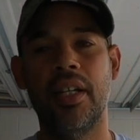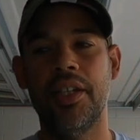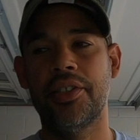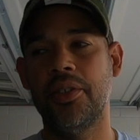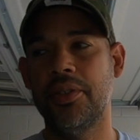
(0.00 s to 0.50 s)

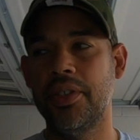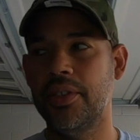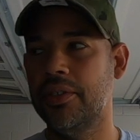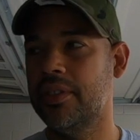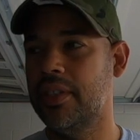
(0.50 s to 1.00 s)
So, you
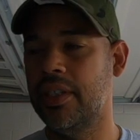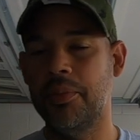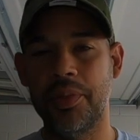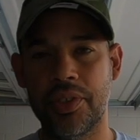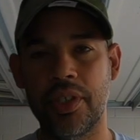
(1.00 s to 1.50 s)
know,
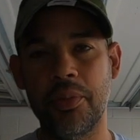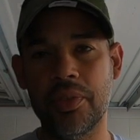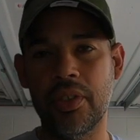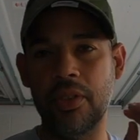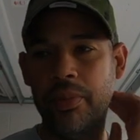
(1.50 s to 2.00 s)
it was a
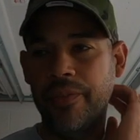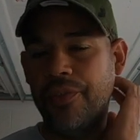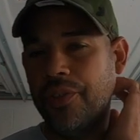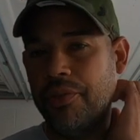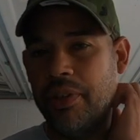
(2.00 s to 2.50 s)
little bit
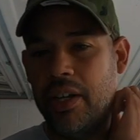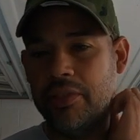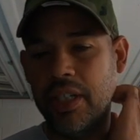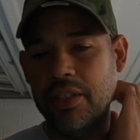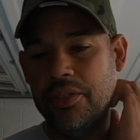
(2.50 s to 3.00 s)
further out.
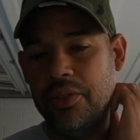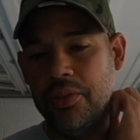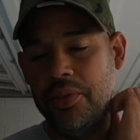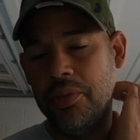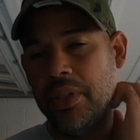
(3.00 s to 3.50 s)
It's like a
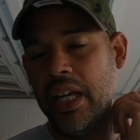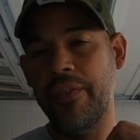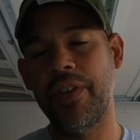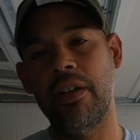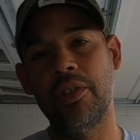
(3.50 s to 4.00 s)
two and a
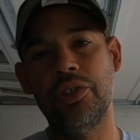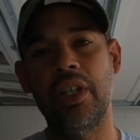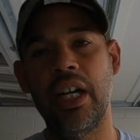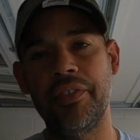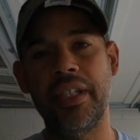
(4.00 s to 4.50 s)
half hour
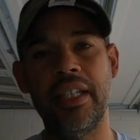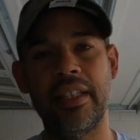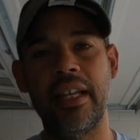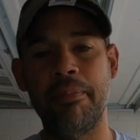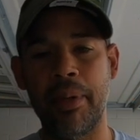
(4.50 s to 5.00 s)
drive to
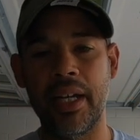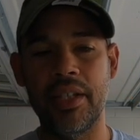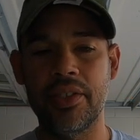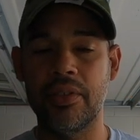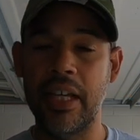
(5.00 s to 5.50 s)
get that bike.
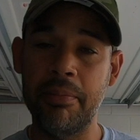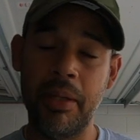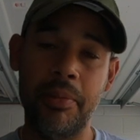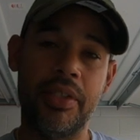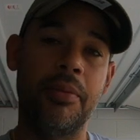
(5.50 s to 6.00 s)
So that
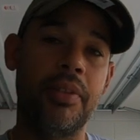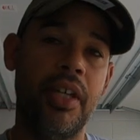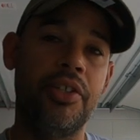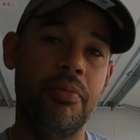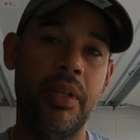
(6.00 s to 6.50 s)
may be something
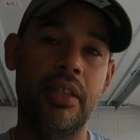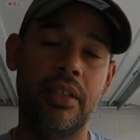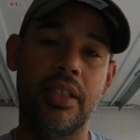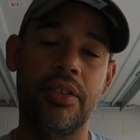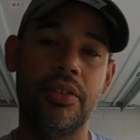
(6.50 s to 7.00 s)
that you may
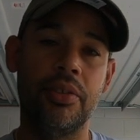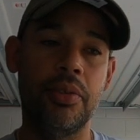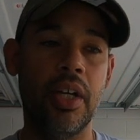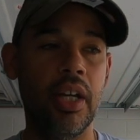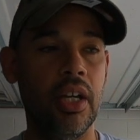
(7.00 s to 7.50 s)
look into.
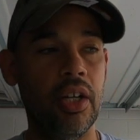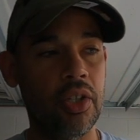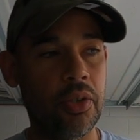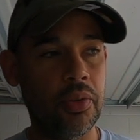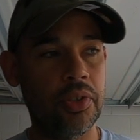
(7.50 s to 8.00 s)

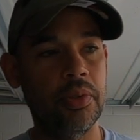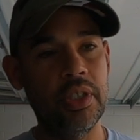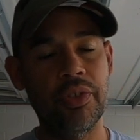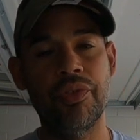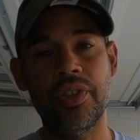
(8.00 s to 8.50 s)
Going to a
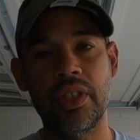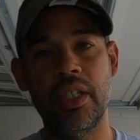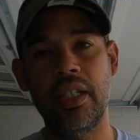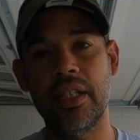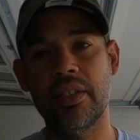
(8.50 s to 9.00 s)
different
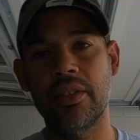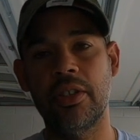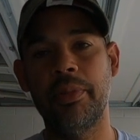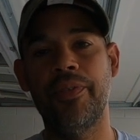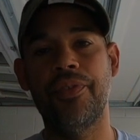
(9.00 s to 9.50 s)
city that's a
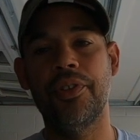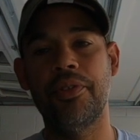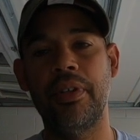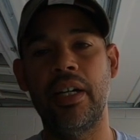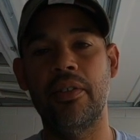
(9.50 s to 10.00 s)
little bit
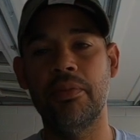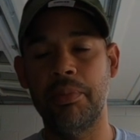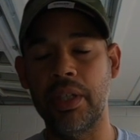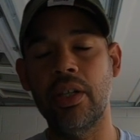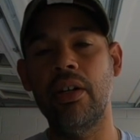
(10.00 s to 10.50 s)
further out,
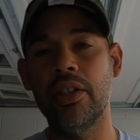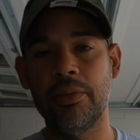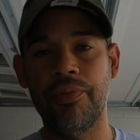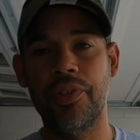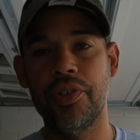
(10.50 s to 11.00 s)
but call
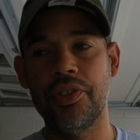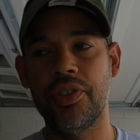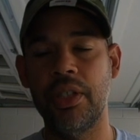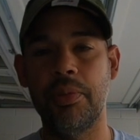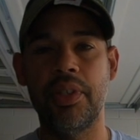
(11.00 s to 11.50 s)
them first and
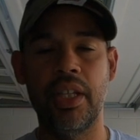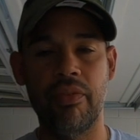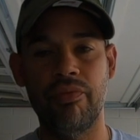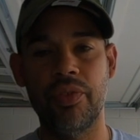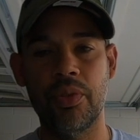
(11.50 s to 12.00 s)
see what the
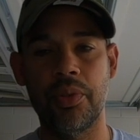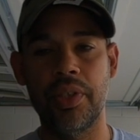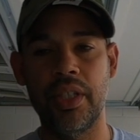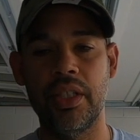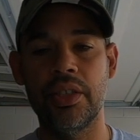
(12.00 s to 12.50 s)

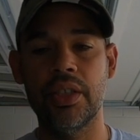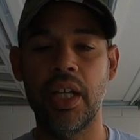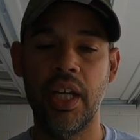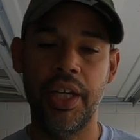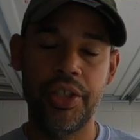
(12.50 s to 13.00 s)
inventory is.
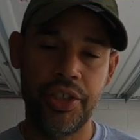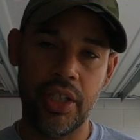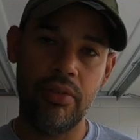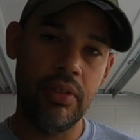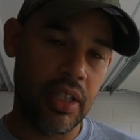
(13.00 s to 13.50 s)

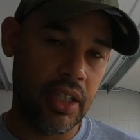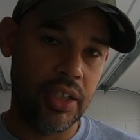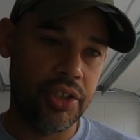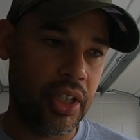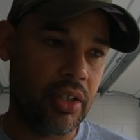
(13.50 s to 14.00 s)
Check
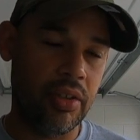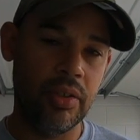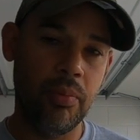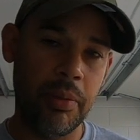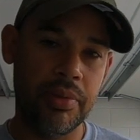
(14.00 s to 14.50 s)
online, check all
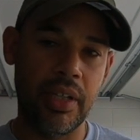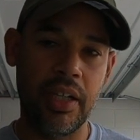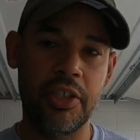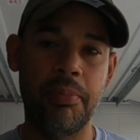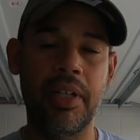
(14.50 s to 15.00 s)
the
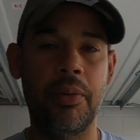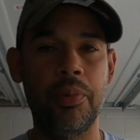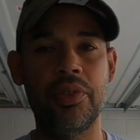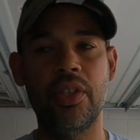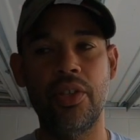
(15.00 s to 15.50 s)
websites, but I
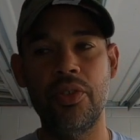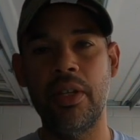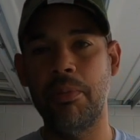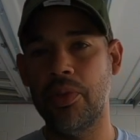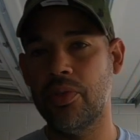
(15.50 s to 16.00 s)
will tell you
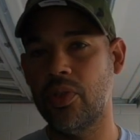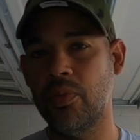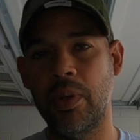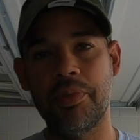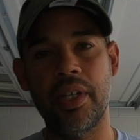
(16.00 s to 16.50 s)
that most of those
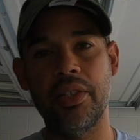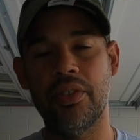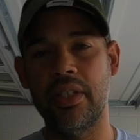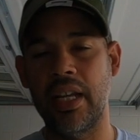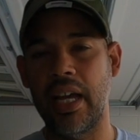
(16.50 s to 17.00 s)

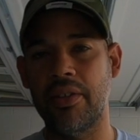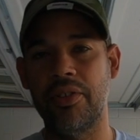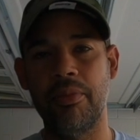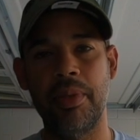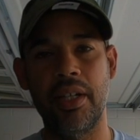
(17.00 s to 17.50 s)
websites are not
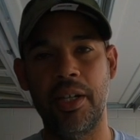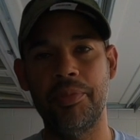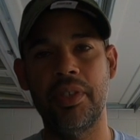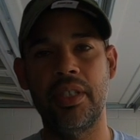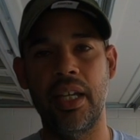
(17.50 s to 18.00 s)
going to be
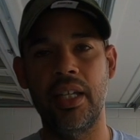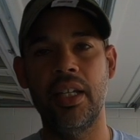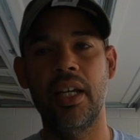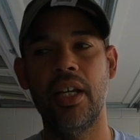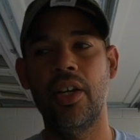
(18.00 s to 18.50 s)
up to date
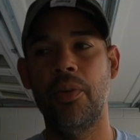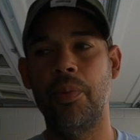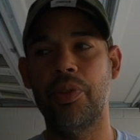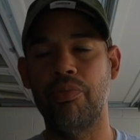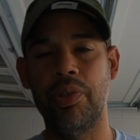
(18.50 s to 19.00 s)

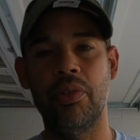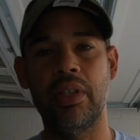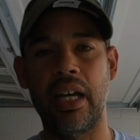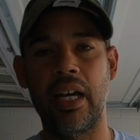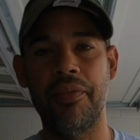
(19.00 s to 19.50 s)
with real
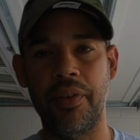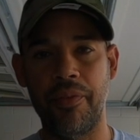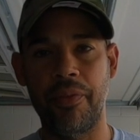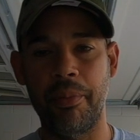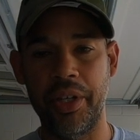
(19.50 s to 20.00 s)
live
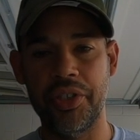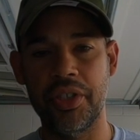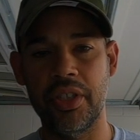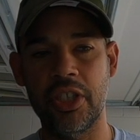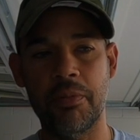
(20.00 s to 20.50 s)

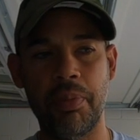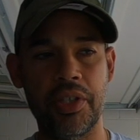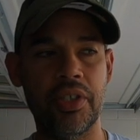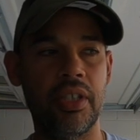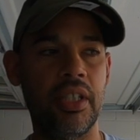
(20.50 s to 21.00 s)
information,
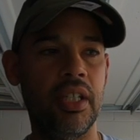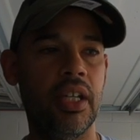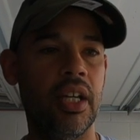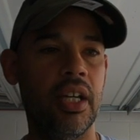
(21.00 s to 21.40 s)
especially